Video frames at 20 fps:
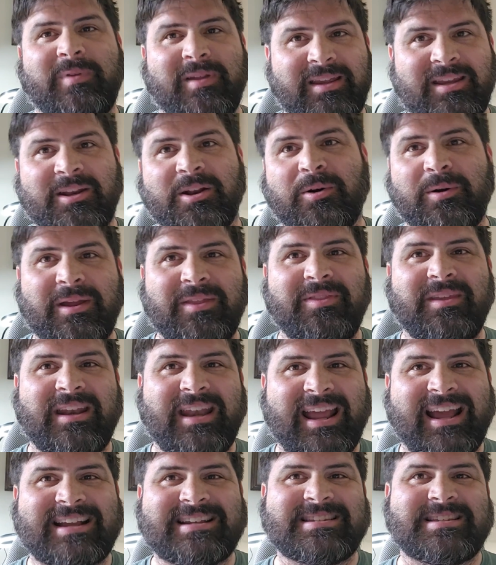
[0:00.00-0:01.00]
you know, in the
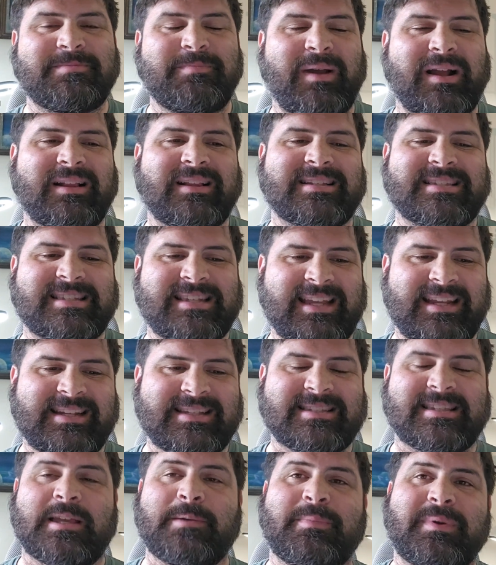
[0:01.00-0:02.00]
next balanced data
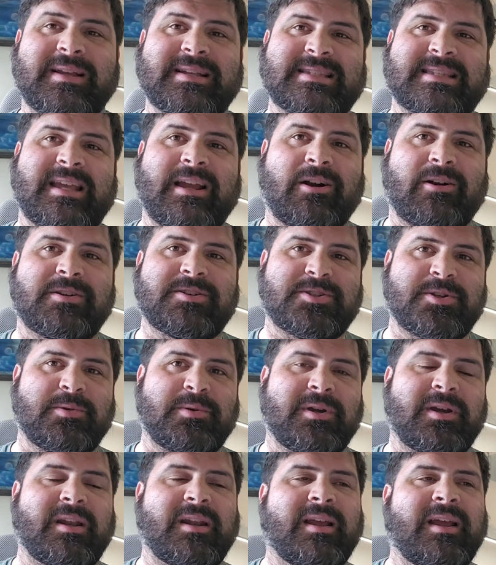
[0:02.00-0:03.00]
slate because they are so
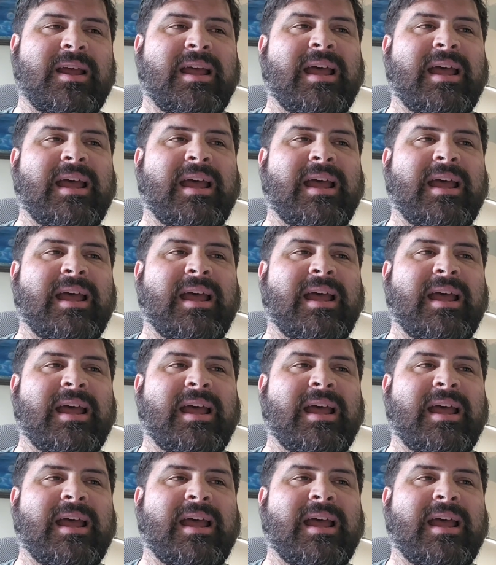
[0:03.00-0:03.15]
good.